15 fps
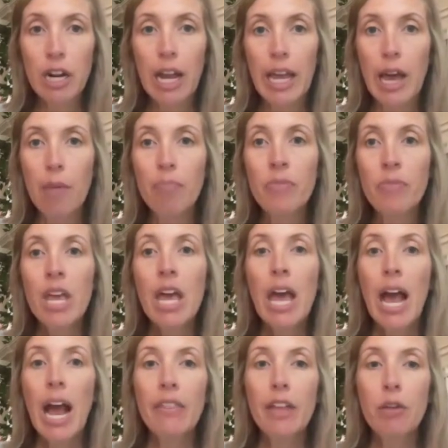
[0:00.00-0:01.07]
I am.
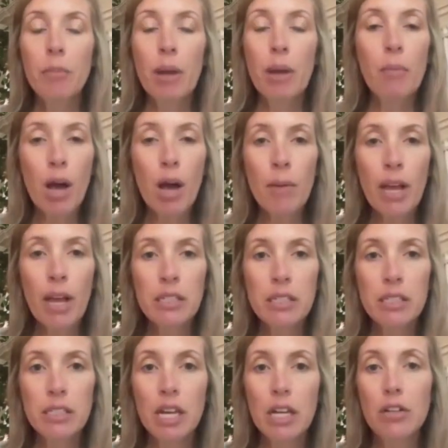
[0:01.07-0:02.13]
And then my mom has
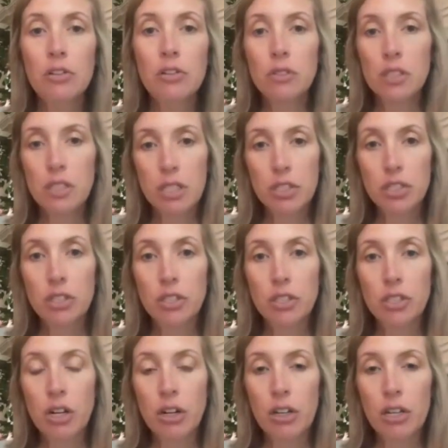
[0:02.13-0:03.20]
a son who's 6 years
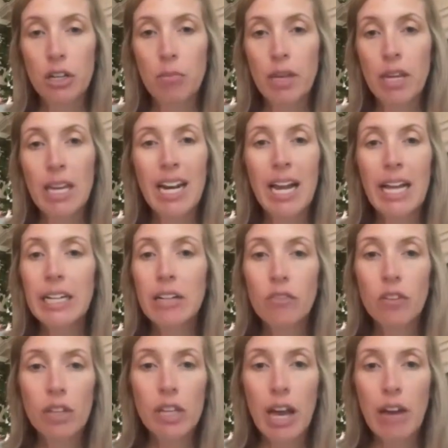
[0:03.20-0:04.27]
younger than me. And I didn't
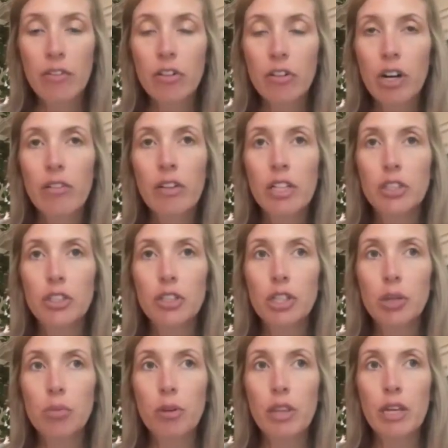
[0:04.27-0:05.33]
really have a great
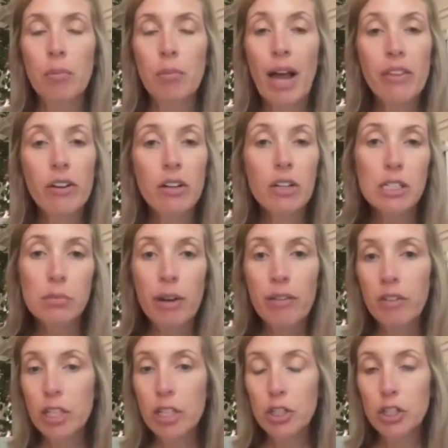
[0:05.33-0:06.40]
relationship with him either, because my
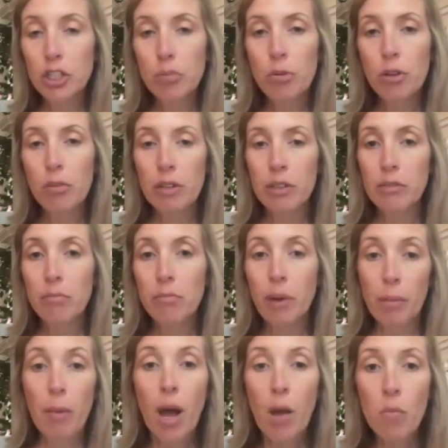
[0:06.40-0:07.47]
relationship with my
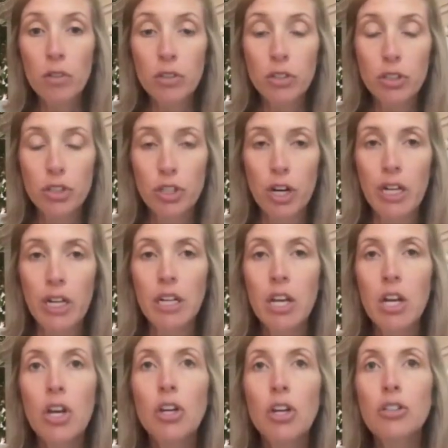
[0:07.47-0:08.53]
mom was strained.
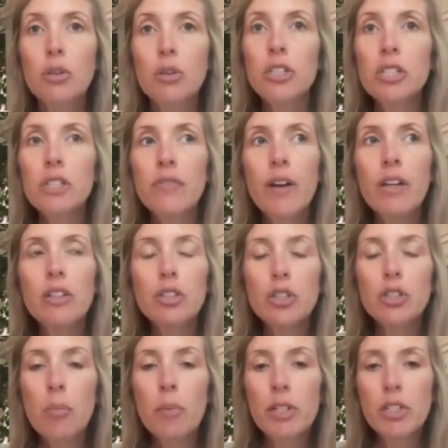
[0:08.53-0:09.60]
So I just felt
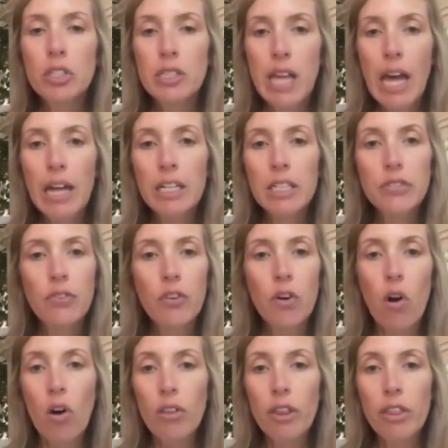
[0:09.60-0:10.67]
so much sadness for
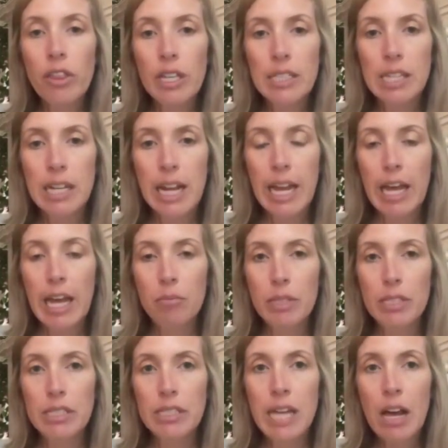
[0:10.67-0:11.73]
all the things that I had
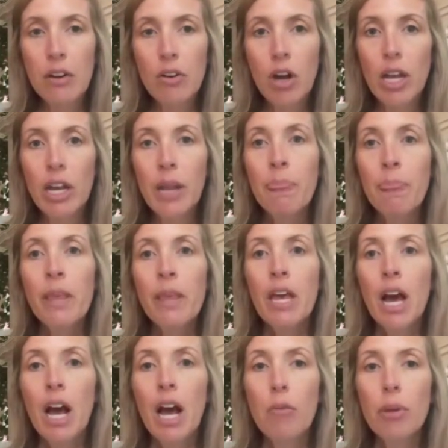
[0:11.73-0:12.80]
missed out on.
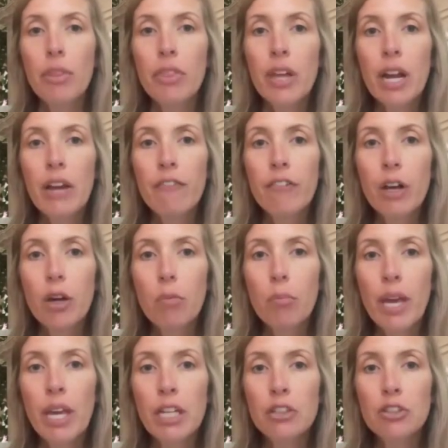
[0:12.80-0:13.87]
But then I felt
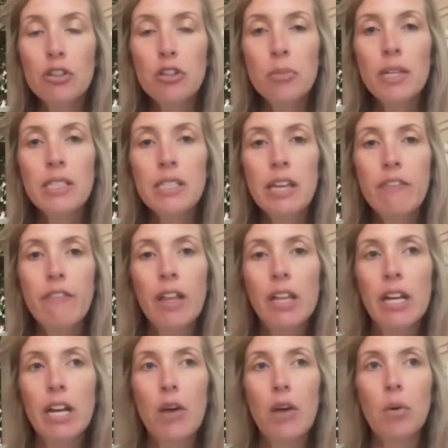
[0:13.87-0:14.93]
pain too, because I felt
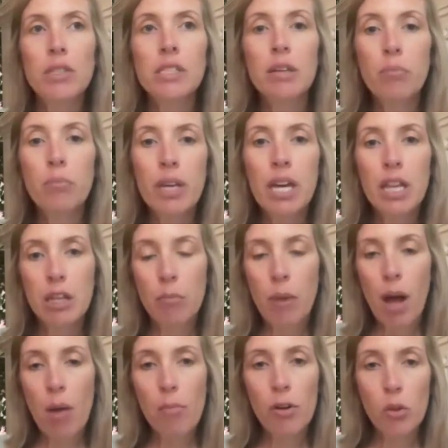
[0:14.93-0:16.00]
like I wasn't being the
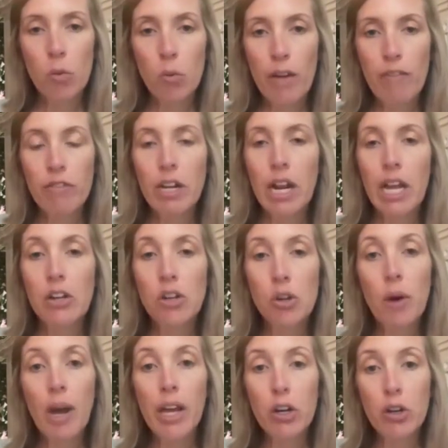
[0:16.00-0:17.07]
mom or the wife that I
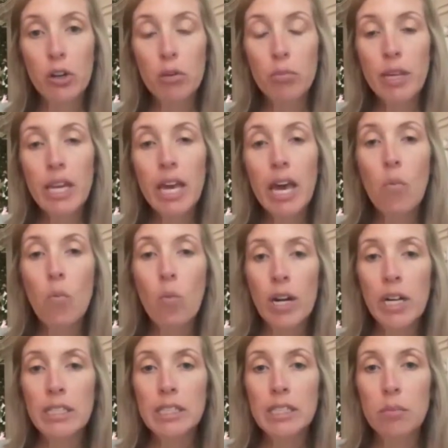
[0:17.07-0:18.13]
knew I could be and
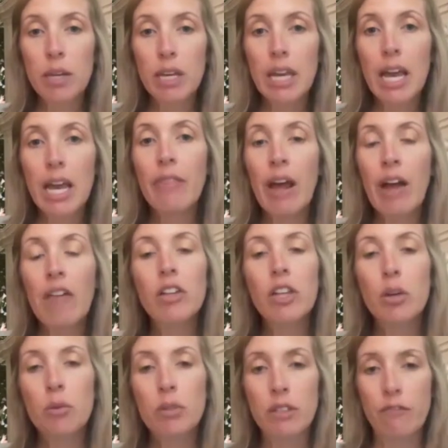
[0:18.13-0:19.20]
wanted to be. And that
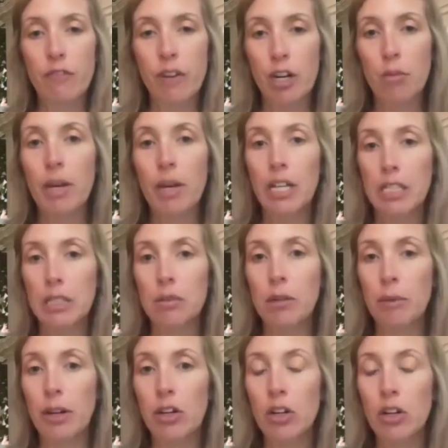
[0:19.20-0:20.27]
really wasn't fair to my husband
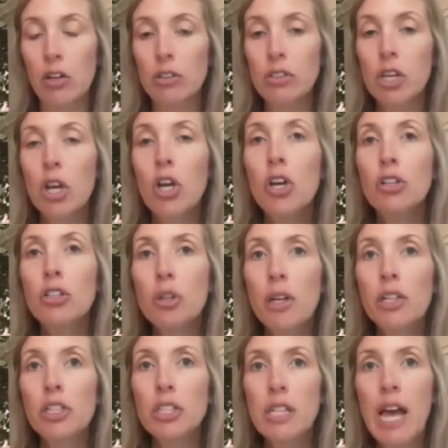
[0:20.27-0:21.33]
and my girls. So
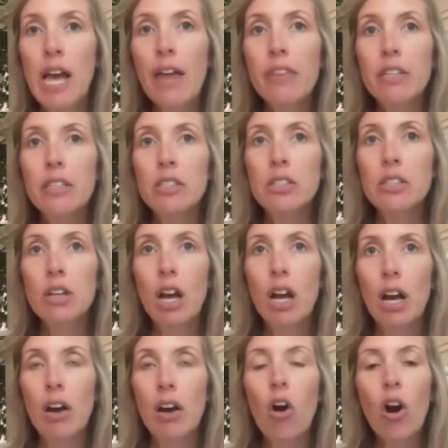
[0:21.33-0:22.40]
I just had this
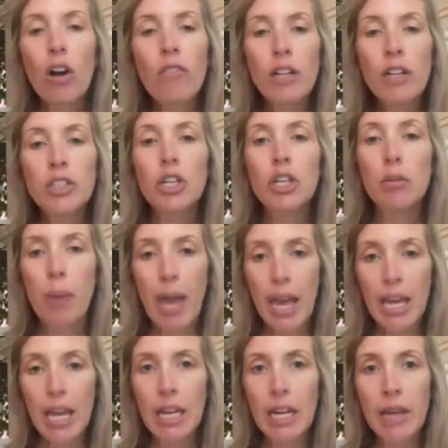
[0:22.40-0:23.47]
heart-wrenching
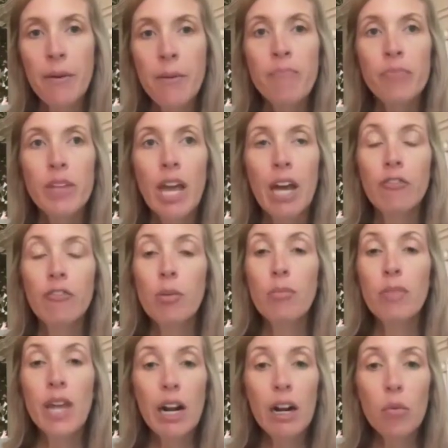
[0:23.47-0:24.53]
pain. And from
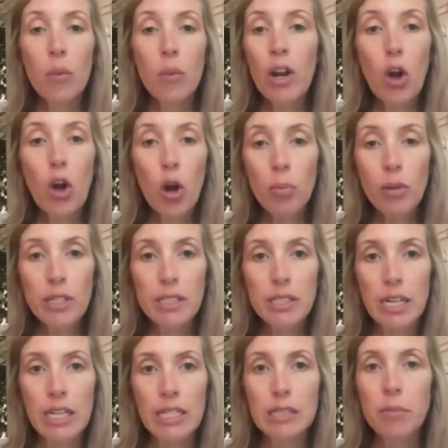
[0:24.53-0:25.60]
there went
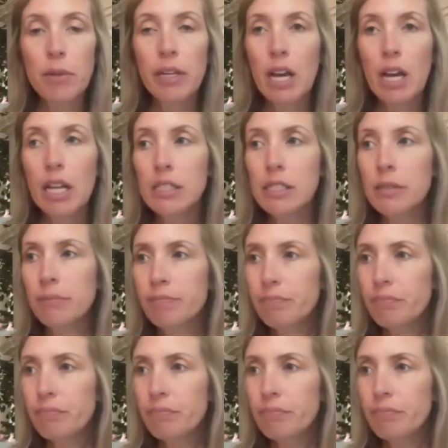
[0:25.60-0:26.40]
hopelessness, because